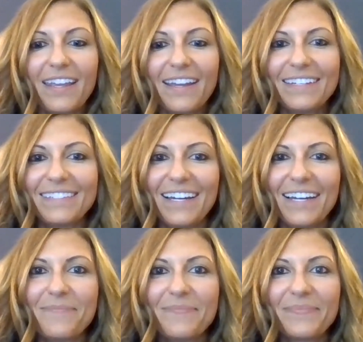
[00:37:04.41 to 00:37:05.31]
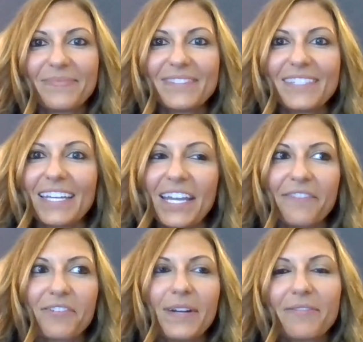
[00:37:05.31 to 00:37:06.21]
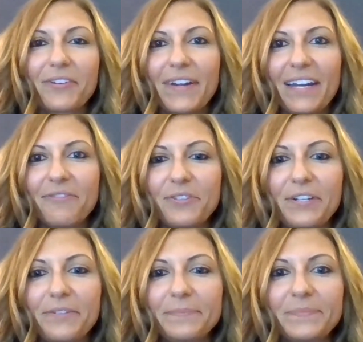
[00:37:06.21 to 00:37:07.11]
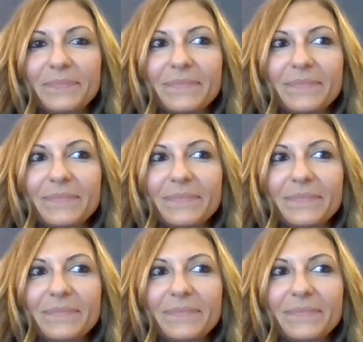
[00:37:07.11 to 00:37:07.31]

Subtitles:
and take care. Great afternoon.